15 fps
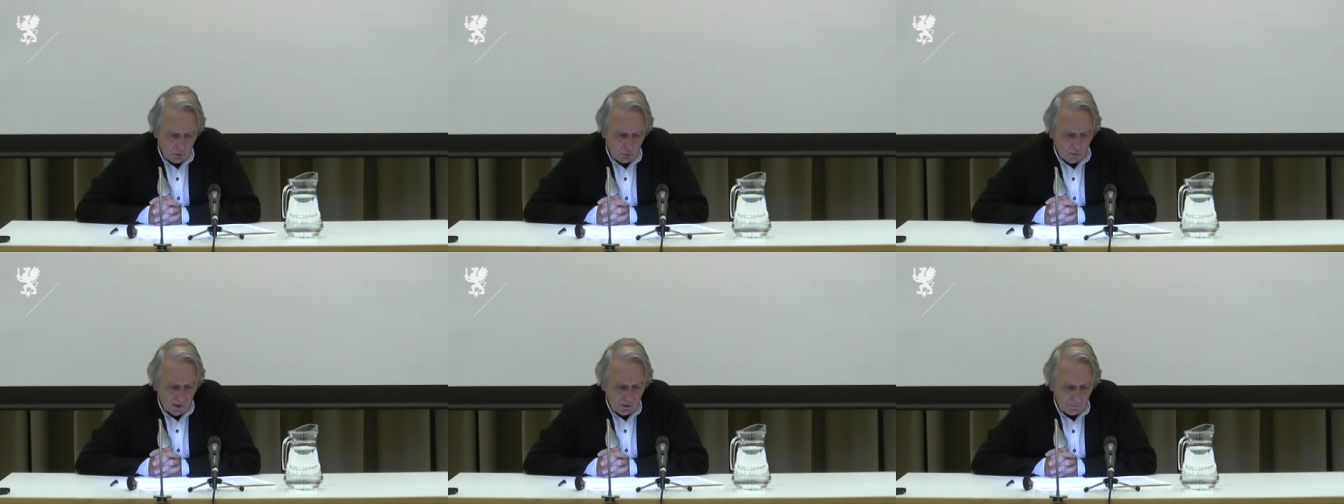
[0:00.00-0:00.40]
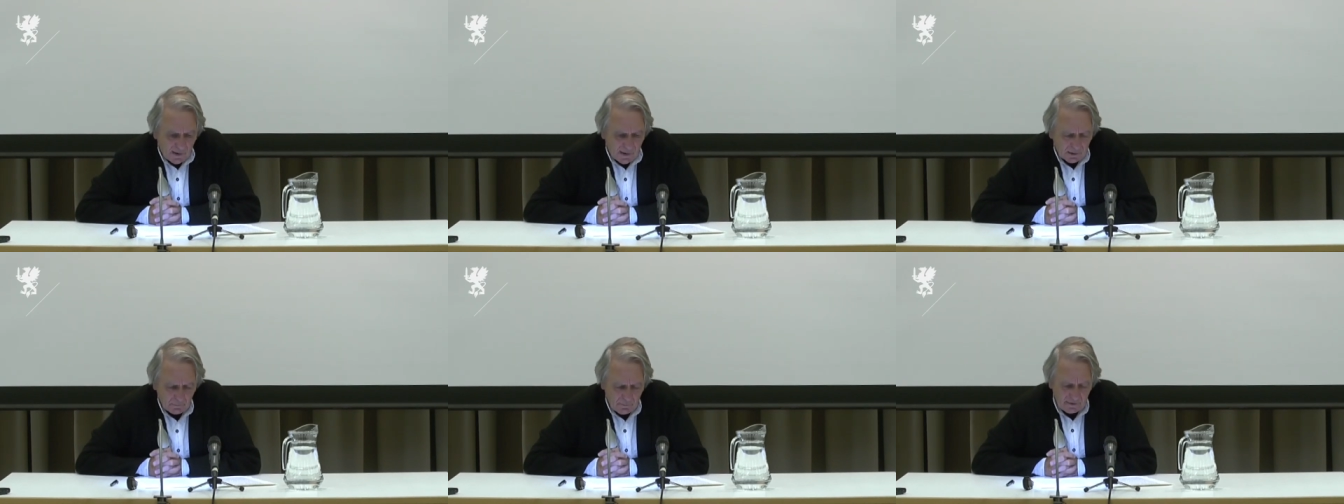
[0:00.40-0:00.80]
While
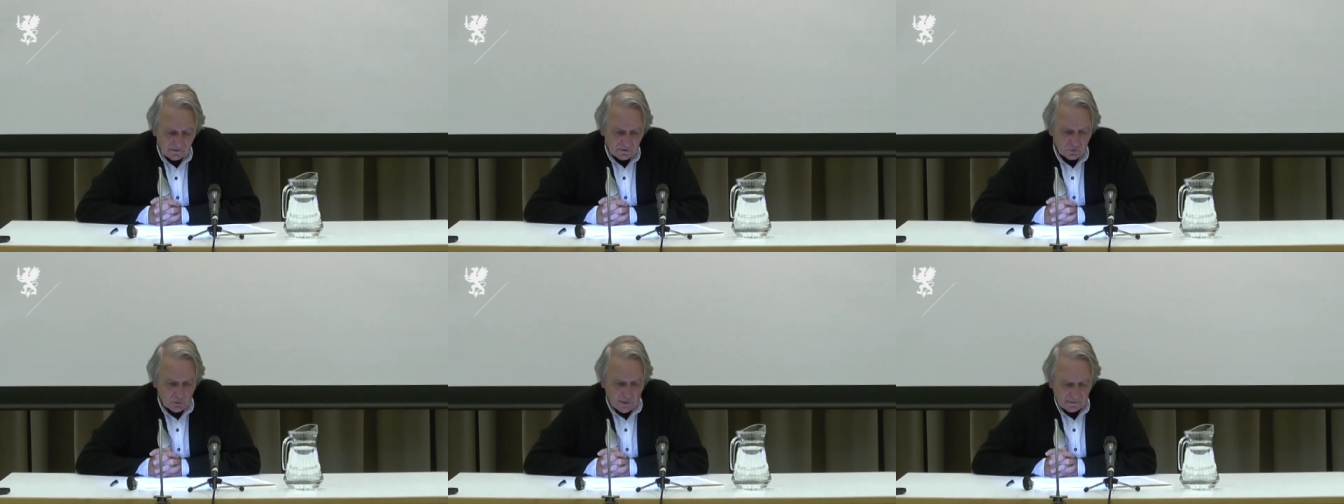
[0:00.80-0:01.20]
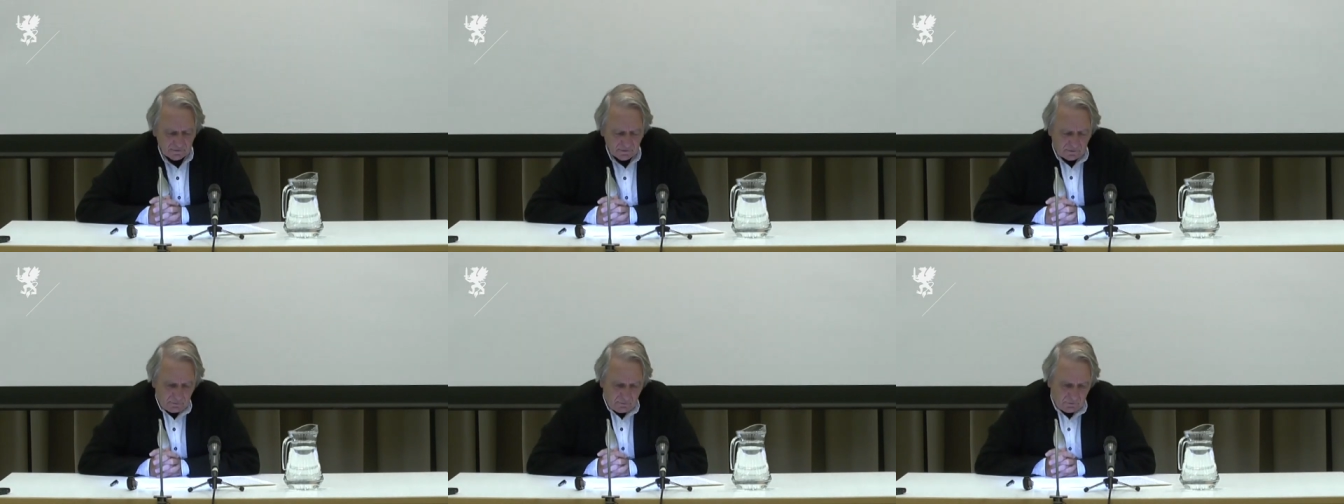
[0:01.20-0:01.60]
Mallarmé
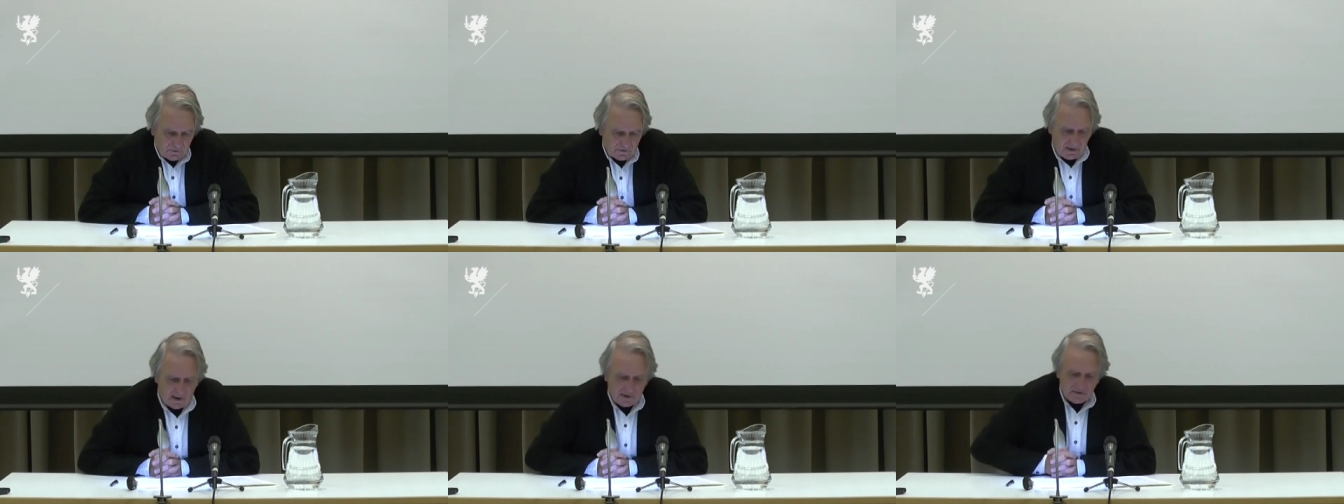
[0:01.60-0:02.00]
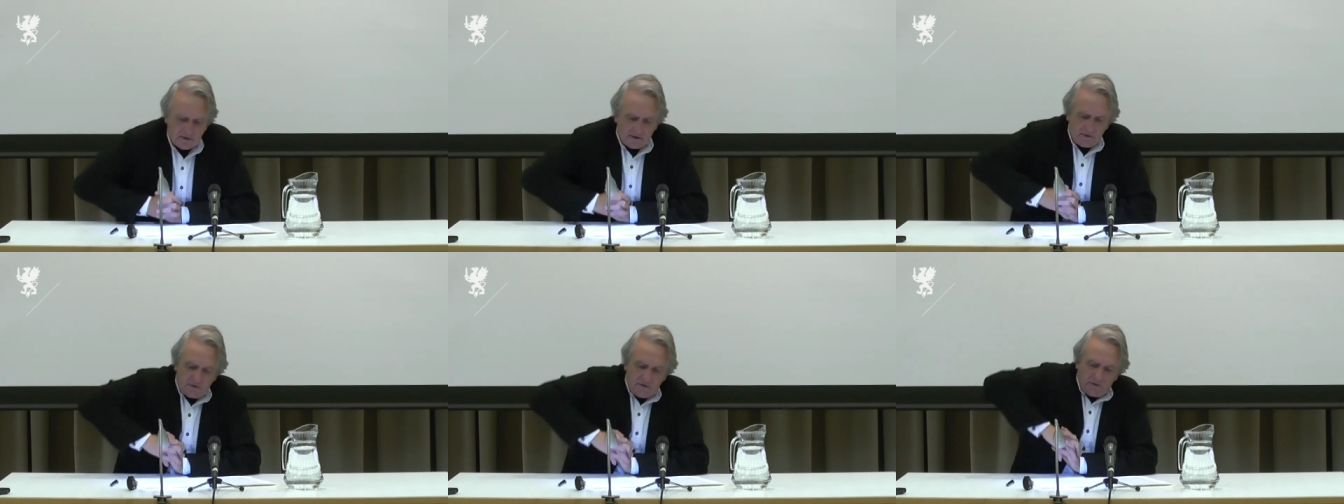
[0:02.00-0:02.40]
stressed the
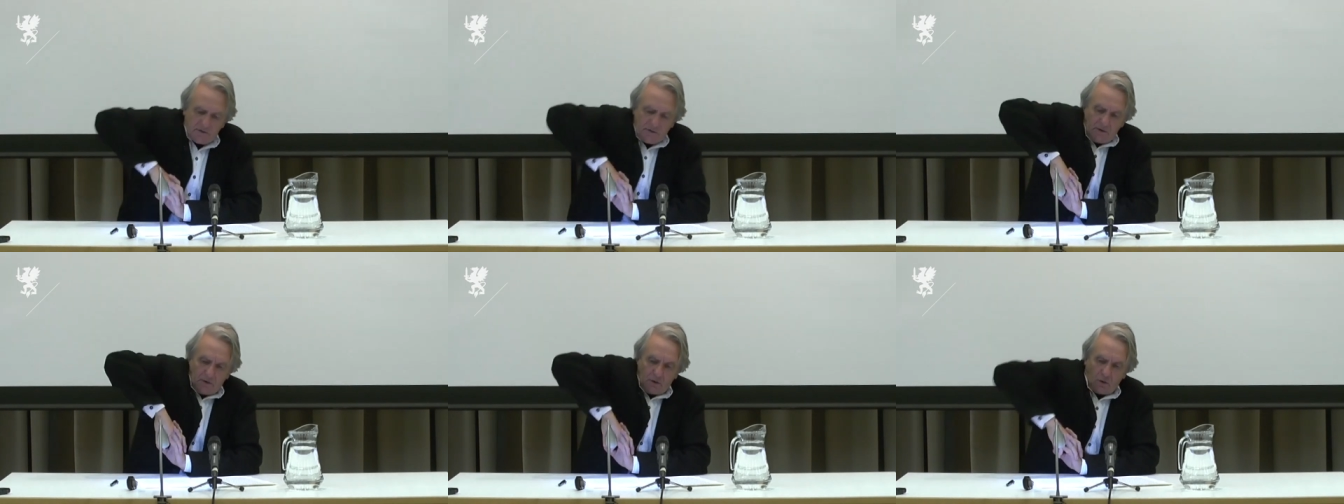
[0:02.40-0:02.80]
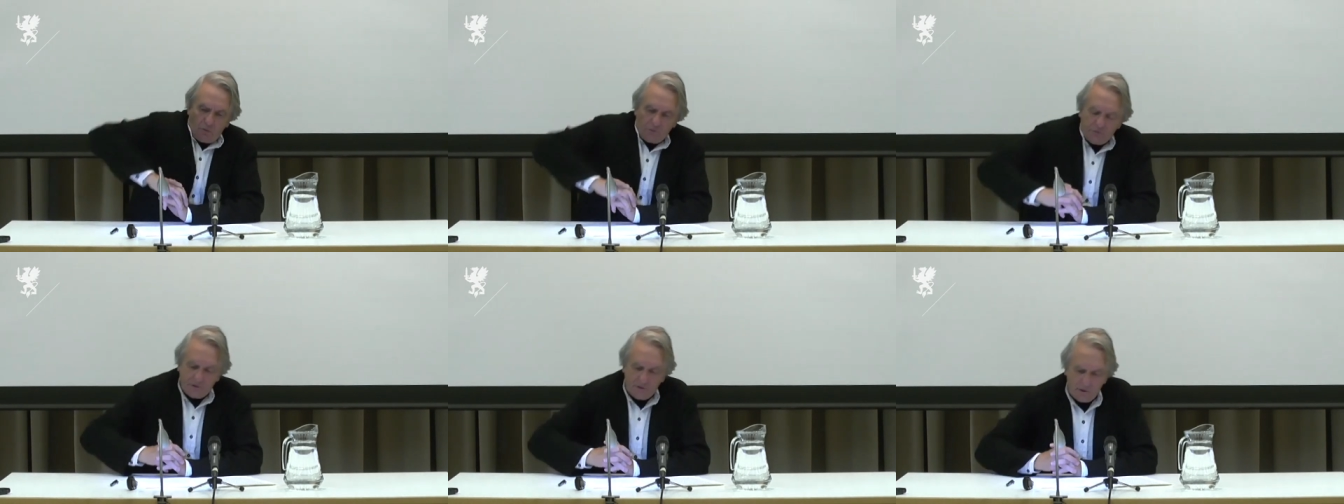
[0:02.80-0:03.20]
identity
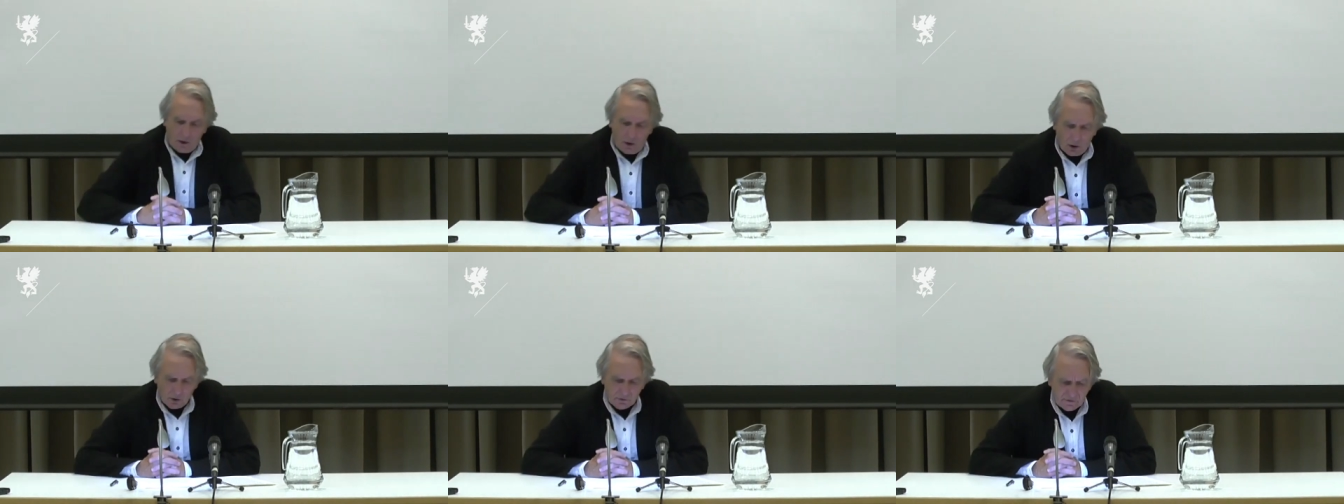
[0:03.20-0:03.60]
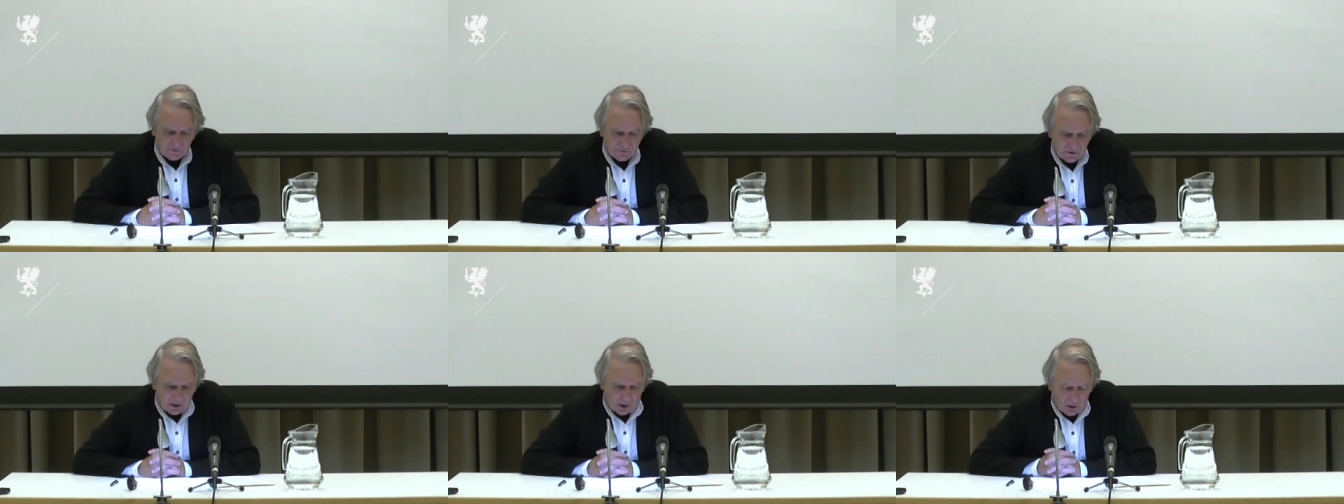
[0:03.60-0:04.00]
of the
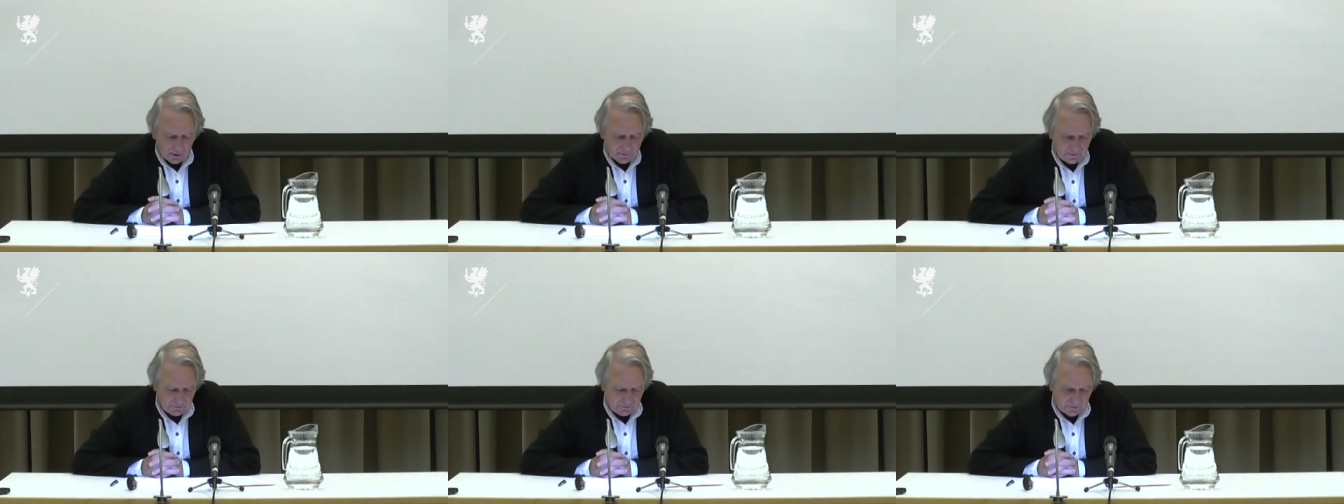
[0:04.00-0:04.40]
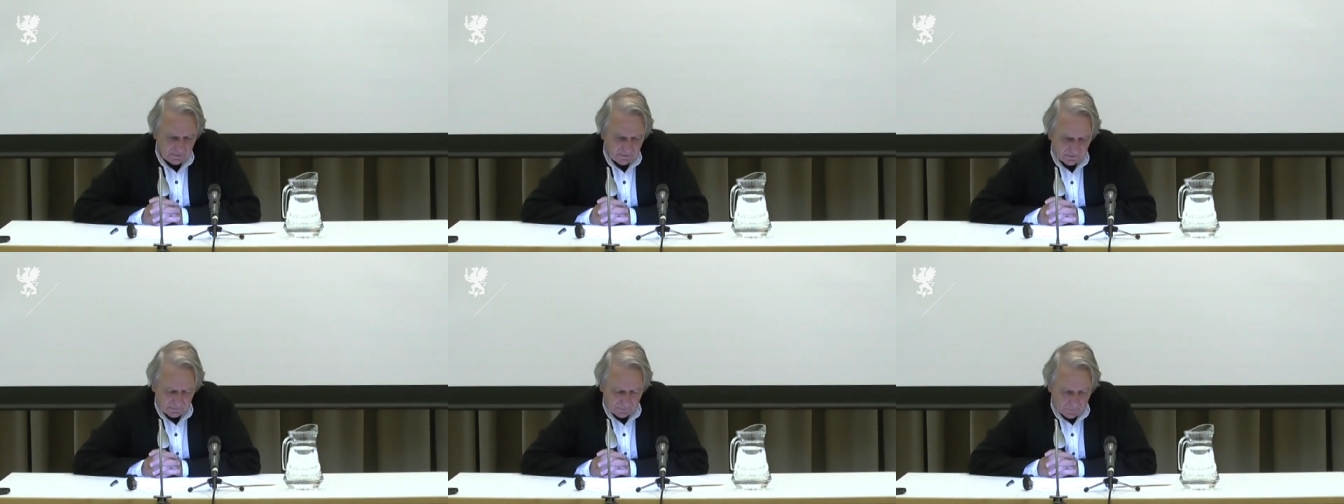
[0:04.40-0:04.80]
artistic
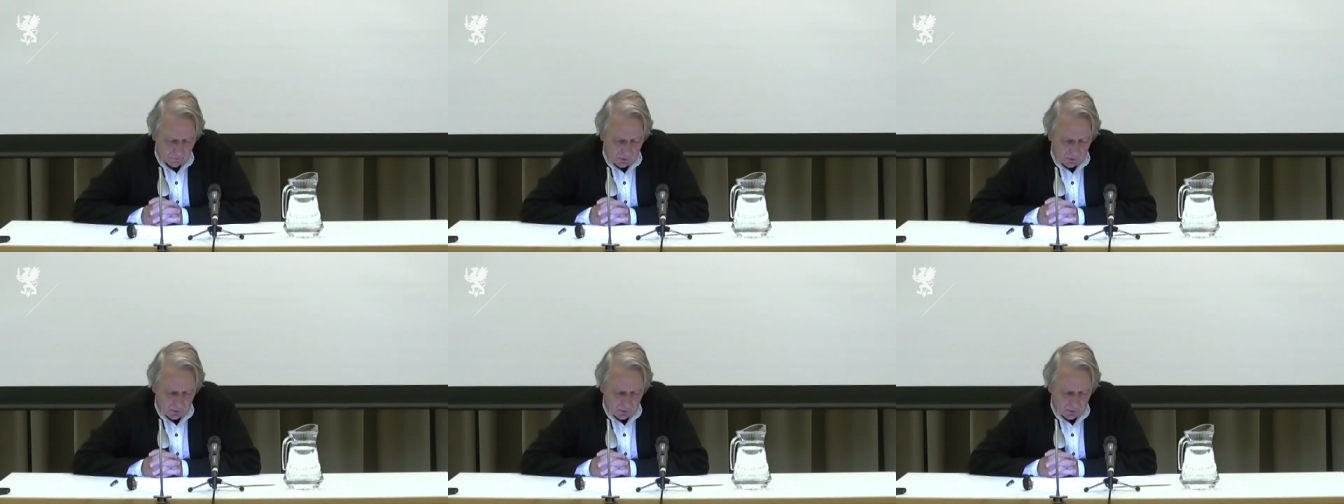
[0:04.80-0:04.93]
artifice,